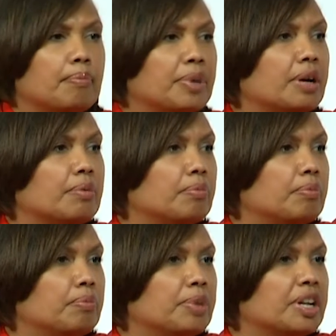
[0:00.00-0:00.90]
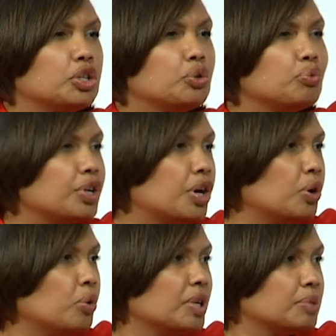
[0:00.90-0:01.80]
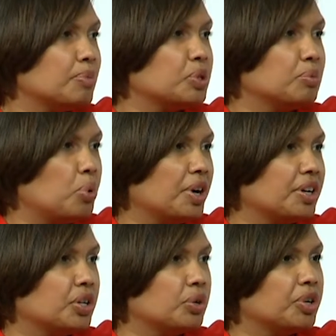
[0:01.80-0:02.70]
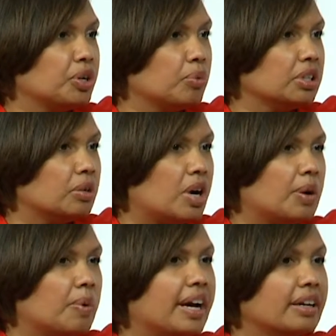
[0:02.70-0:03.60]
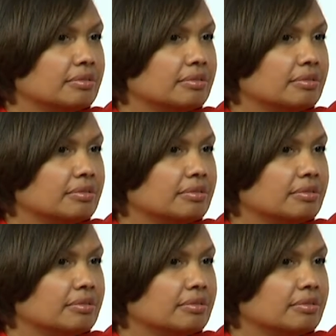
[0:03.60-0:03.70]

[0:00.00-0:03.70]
But you know what's most important to you when you're willing to walk away.